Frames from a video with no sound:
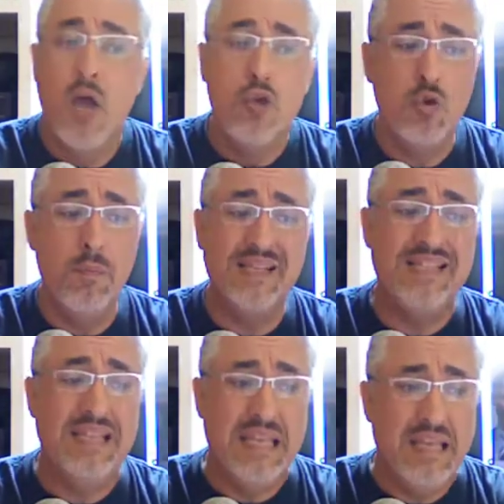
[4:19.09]
you must
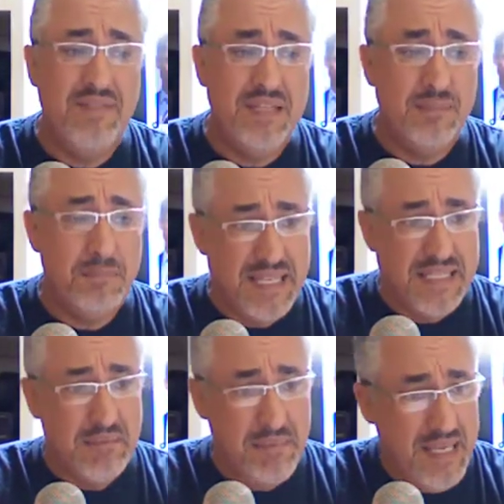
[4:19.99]
leave this place
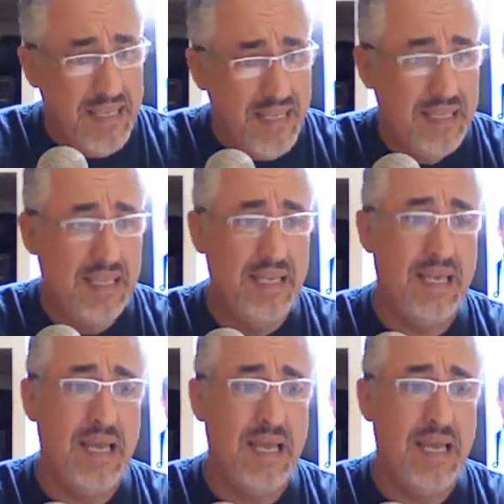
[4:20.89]
immediately,